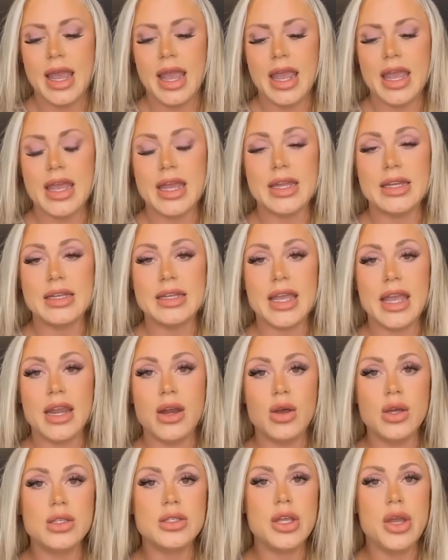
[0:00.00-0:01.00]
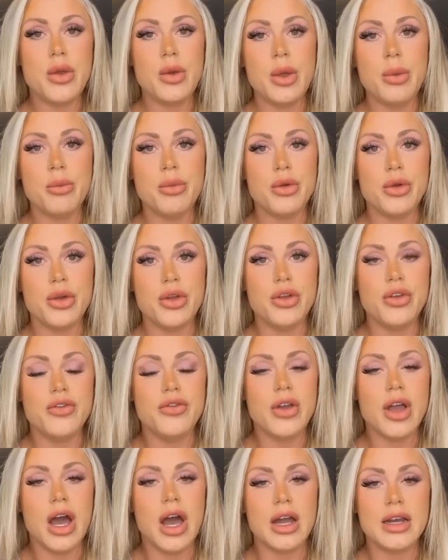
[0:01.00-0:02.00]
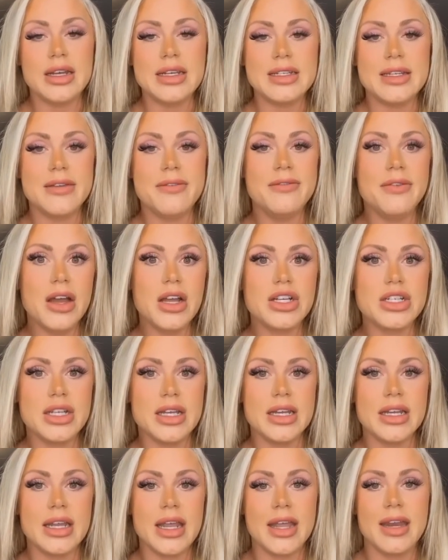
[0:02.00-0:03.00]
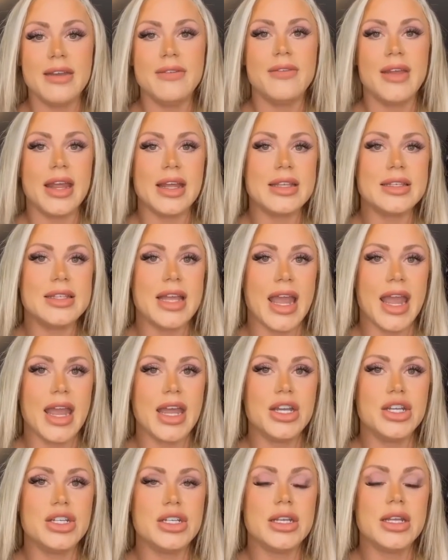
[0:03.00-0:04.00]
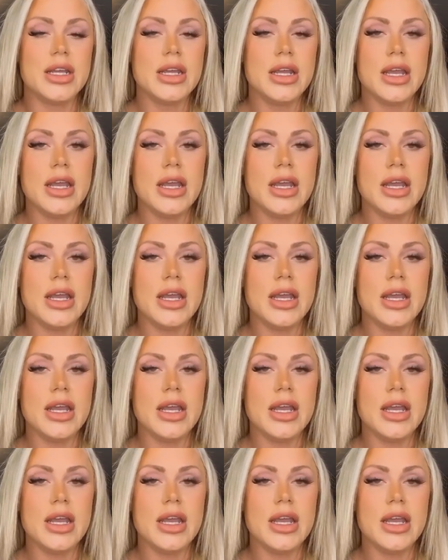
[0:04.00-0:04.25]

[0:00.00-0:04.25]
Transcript: and can also improve cognitive function in advanced age